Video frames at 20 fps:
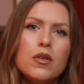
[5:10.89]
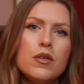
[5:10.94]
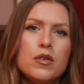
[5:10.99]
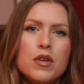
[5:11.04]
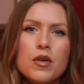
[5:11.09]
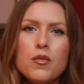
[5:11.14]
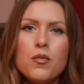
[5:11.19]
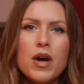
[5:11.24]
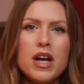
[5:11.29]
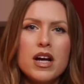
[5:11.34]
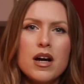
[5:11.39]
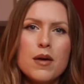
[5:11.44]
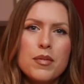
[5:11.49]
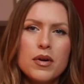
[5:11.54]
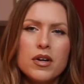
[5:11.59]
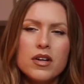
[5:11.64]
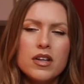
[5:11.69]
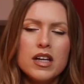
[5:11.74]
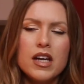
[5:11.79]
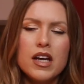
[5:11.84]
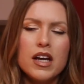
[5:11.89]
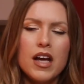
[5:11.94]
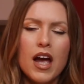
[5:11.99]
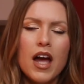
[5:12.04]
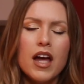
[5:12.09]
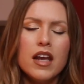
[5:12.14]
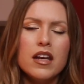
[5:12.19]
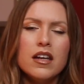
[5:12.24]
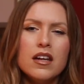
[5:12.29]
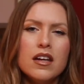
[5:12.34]
didn't wake up early
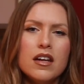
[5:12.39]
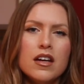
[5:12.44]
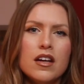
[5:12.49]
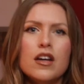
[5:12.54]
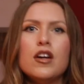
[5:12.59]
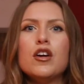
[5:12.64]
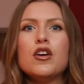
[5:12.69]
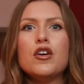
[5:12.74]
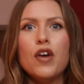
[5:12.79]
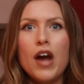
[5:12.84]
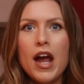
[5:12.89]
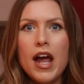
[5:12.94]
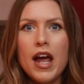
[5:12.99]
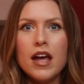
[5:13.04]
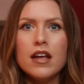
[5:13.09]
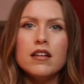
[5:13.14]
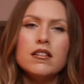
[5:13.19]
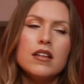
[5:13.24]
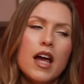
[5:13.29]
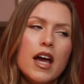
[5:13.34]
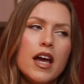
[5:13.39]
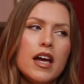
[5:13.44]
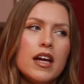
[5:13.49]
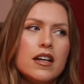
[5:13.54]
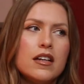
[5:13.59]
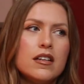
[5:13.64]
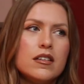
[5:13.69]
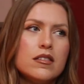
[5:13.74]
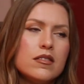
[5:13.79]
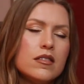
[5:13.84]
again, great, like,
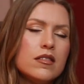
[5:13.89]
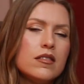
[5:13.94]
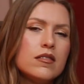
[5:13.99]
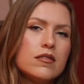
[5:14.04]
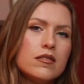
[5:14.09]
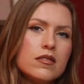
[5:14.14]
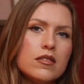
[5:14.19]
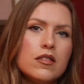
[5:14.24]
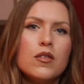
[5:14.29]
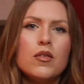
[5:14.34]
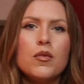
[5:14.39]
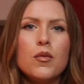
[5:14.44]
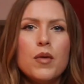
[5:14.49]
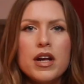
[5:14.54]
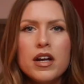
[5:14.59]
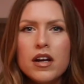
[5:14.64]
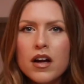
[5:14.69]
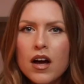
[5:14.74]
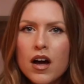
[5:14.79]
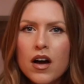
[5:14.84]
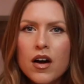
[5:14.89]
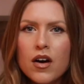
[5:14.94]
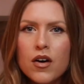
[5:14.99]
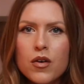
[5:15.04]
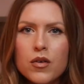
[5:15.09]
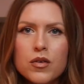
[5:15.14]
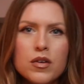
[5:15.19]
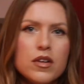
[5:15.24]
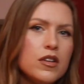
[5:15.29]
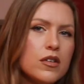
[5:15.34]
way to
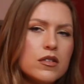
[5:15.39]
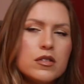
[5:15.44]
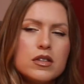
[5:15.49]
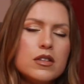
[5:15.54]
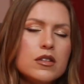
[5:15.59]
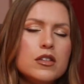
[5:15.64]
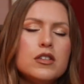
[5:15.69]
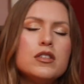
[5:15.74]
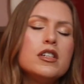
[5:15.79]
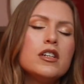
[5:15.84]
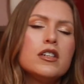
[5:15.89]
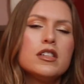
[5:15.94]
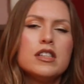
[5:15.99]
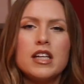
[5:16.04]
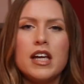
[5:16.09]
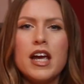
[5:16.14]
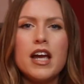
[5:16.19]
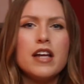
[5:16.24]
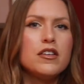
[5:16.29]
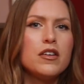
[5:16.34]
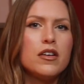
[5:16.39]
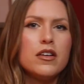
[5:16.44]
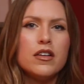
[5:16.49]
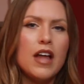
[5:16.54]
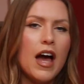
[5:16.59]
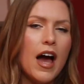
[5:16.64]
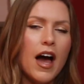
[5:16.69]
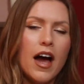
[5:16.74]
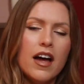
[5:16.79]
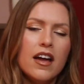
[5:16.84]
go, you seriously can't do
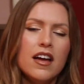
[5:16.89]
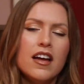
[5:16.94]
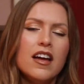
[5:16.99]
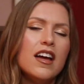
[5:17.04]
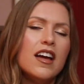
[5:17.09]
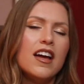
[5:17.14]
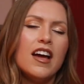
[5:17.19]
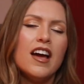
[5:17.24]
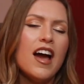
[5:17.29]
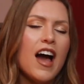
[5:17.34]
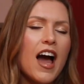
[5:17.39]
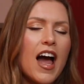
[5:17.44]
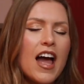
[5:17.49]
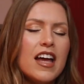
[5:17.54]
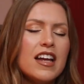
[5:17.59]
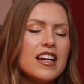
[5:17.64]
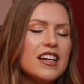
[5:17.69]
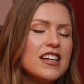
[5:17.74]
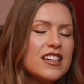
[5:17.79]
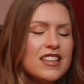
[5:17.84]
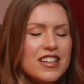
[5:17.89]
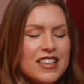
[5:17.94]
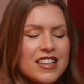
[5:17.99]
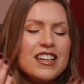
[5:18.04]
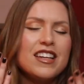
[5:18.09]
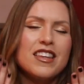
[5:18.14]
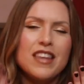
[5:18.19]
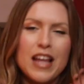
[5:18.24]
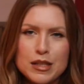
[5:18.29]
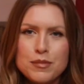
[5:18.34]
that. And
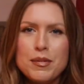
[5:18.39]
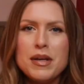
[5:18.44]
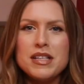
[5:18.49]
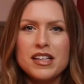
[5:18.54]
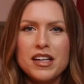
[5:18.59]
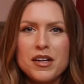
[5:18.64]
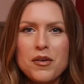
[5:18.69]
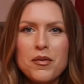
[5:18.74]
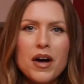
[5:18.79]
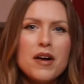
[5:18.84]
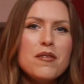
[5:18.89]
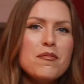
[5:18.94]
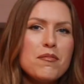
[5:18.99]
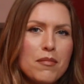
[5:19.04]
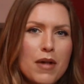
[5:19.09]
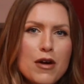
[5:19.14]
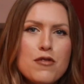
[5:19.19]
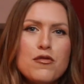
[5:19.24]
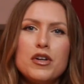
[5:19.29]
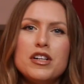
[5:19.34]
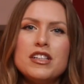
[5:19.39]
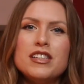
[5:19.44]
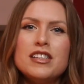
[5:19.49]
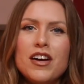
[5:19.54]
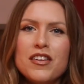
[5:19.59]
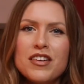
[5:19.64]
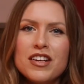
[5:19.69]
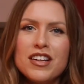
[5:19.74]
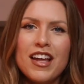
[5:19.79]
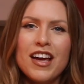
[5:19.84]
that's basically what my voice
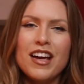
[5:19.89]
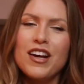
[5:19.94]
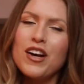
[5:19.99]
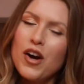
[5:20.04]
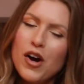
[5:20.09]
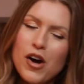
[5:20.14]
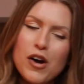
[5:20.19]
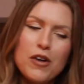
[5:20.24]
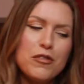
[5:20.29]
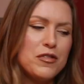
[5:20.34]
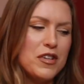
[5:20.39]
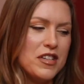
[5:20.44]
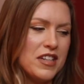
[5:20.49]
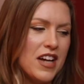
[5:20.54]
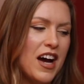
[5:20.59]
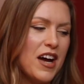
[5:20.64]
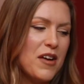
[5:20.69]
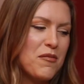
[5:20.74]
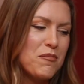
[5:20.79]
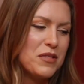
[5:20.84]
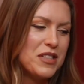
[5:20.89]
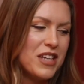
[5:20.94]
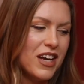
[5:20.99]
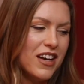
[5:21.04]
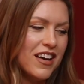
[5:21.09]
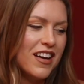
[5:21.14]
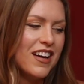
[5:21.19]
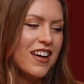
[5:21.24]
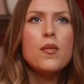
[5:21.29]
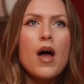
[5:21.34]
sounded like oftentimes.
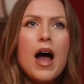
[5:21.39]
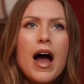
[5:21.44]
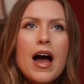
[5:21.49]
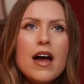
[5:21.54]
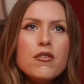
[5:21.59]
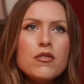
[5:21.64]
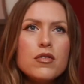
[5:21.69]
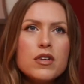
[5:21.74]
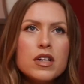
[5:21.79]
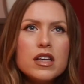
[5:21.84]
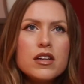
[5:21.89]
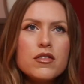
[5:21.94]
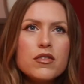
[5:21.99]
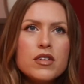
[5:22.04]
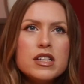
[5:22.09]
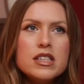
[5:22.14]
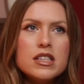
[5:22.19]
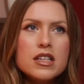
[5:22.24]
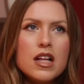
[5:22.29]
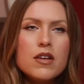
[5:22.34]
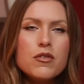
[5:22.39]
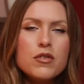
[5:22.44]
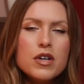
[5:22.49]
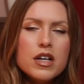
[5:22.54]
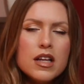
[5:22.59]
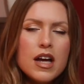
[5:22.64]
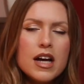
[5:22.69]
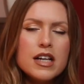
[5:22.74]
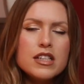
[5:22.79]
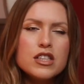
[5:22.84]
I really
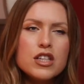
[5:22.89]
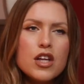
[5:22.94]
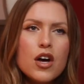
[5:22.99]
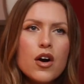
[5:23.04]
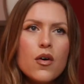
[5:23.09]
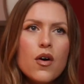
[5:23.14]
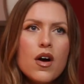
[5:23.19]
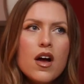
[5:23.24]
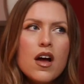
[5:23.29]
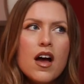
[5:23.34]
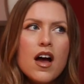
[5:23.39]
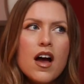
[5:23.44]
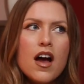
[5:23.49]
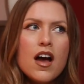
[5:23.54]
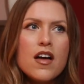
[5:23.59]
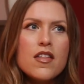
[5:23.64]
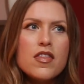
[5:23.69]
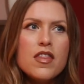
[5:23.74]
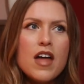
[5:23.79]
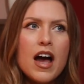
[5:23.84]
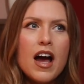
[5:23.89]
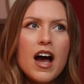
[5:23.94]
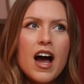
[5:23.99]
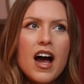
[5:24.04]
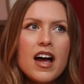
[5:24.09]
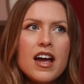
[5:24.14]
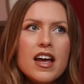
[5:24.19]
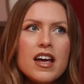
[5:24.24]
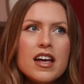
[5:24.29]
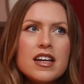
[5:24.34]
realized, though, that
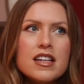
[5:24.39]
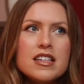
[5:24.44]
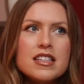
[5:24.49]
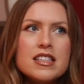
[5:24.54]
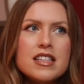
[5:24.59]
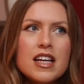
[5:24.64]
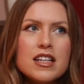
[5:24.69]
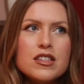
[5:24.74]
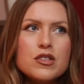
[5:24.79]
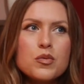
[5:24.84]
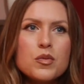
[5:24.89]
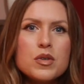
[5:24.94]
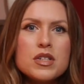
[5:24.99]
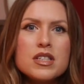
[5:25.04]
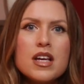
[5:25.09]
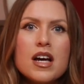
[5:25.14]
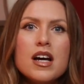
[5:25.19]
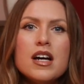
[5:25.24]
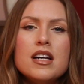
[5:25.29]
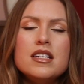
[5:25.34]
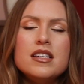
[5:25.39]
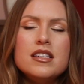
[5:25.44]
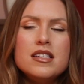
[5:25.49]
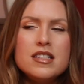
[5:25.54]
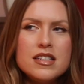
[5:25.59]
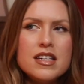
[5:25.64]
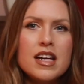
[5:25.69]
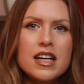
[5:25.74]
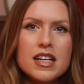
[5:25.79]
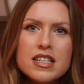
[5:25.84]
I, in a sense, was
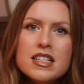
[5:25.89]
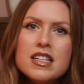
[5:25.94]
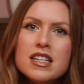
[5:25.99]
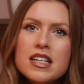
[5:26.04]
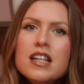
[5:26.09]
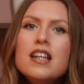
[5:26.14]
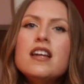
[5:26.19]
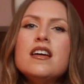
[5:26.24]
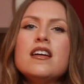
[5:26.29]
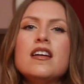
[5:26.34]
addicted